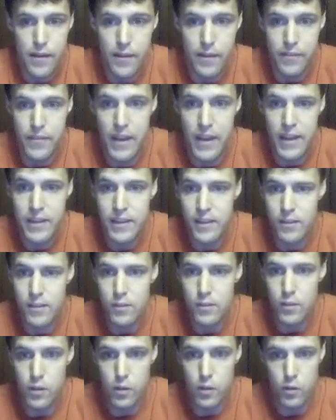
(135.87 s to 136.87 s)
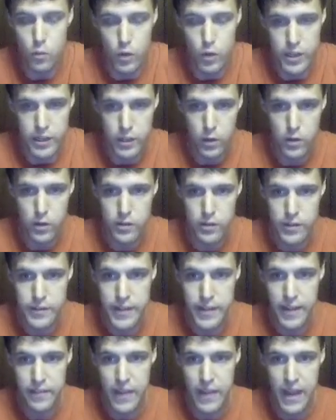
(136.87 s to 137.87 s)
Then what you do is you
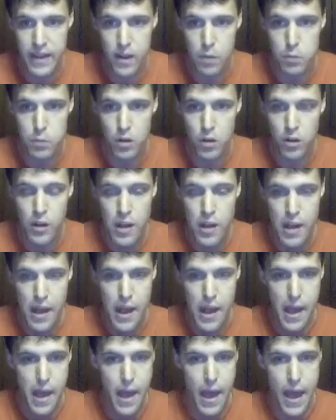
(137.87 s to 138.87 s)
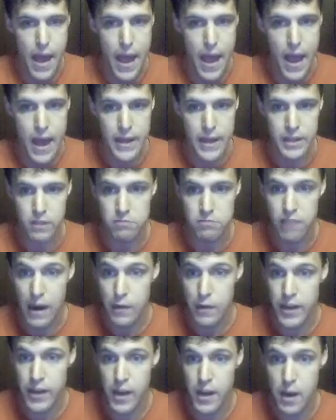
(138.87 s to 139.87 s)
take that number and you
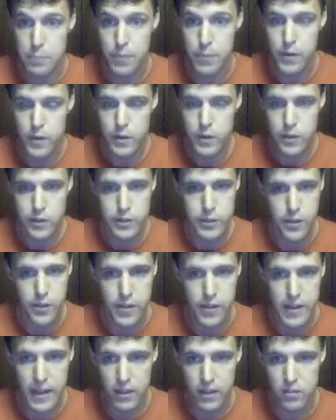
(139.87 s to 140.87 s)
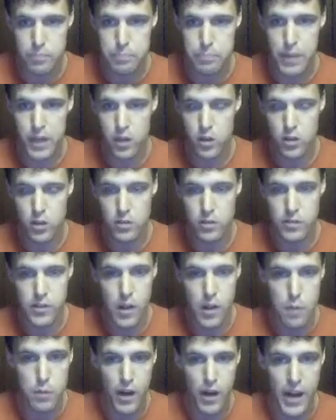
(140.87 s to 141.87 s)
round it up to the next bigger
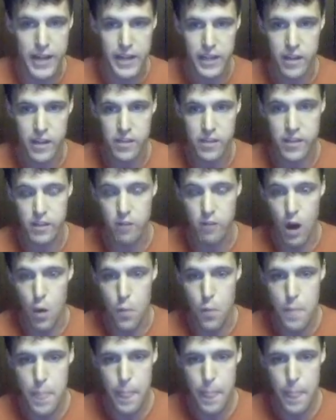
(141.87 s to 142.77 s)
number ending in a 0.